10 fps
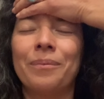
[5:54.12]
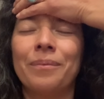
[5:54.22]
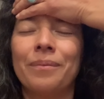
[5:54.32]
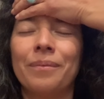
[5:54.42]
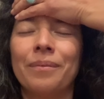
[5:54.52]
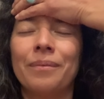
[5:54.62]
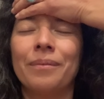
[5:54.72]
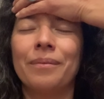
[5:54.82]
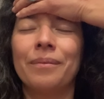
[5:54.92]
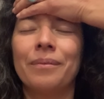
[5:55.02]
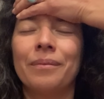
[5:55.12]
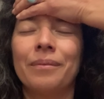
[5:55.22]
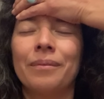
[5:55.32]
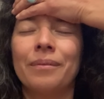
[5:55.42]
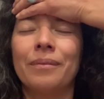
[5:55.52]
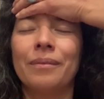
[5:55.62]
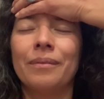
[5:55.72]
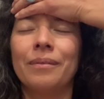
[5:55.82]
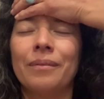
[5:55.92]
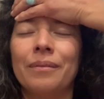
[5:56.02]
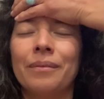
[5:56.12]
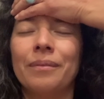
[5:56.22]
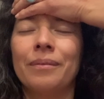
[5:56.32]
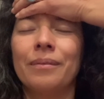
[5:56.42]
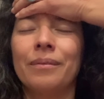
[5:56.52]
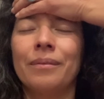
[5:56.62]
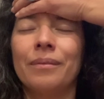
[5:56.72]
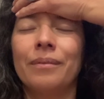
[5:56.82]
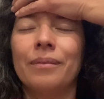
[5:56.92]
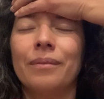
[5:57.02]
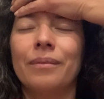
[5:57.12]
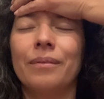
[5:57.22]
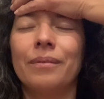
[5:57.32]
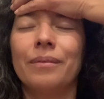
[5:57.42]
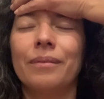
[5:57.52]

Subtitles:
(no one is talking)